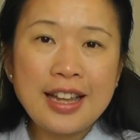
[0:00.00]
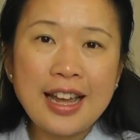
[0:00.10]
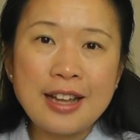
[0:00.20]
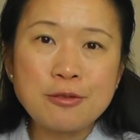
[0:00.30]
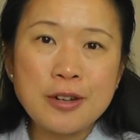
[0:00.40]

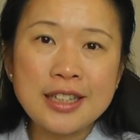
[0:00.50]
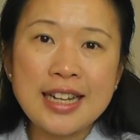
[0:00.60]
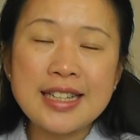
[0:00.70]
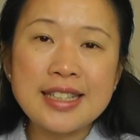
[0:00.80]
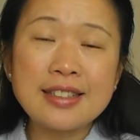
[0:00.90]
and
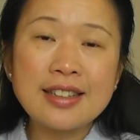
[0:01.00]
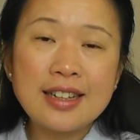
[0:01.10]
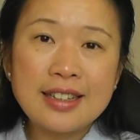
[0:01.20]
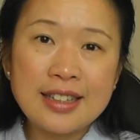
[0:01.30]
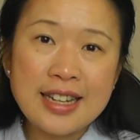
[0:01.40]
recognizing
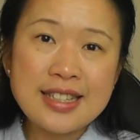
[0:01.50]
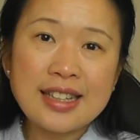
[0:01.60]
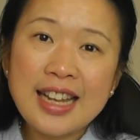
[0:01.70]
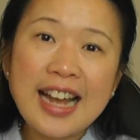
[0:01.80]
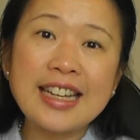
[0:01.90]
there's a
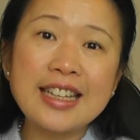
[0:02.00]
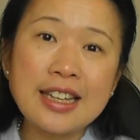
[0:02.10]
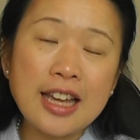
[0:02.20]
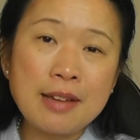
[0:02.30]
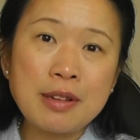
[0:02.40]
light
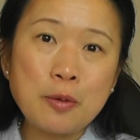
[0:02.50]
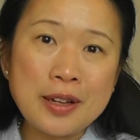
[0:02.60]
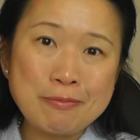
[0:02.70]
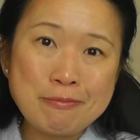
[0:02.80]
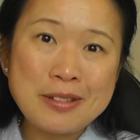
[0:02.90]
in everyone
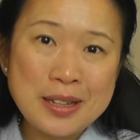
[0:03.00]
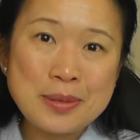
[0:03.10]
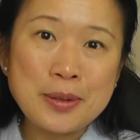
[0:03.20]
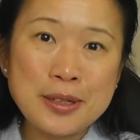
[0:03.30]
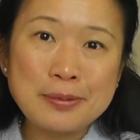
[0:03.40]
as
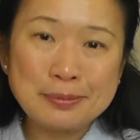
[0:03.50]
well.